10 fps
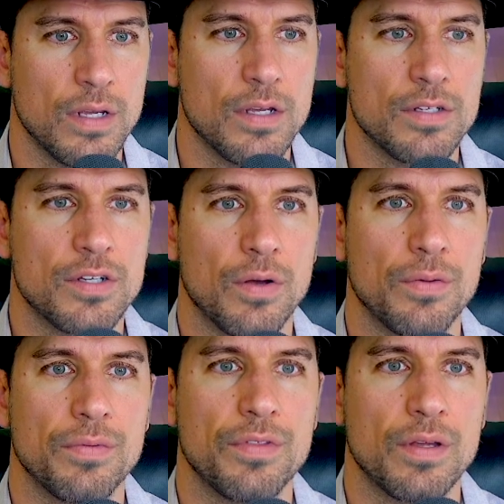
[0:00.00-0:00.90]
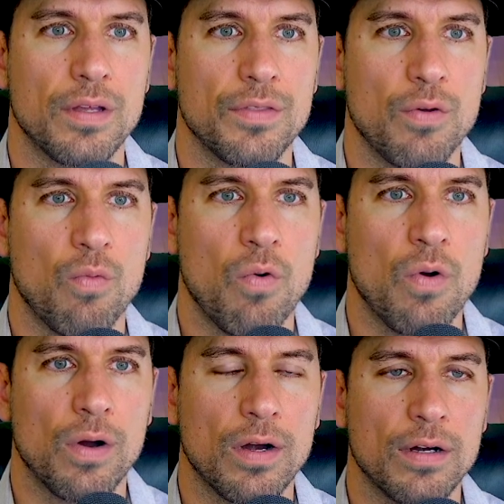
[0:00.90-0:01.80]
So the
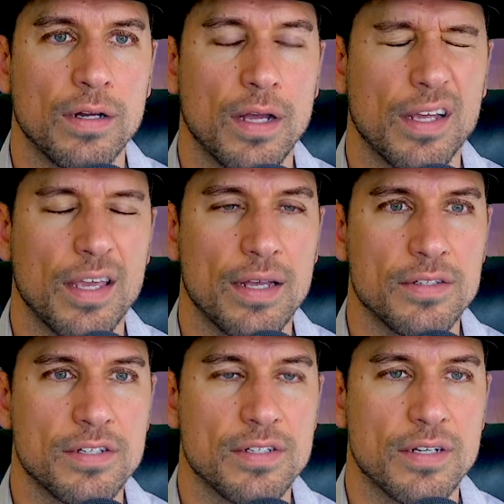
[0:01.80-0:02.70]
war against